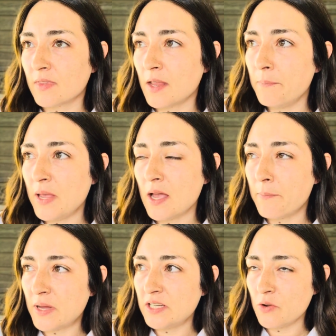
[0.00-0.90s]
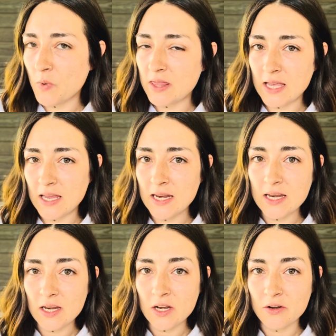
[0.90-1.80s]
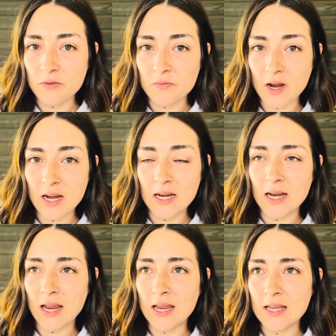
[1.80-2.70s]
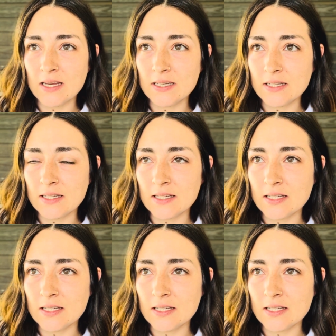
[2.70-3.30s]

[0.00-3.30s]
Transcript: being abundant within, right? And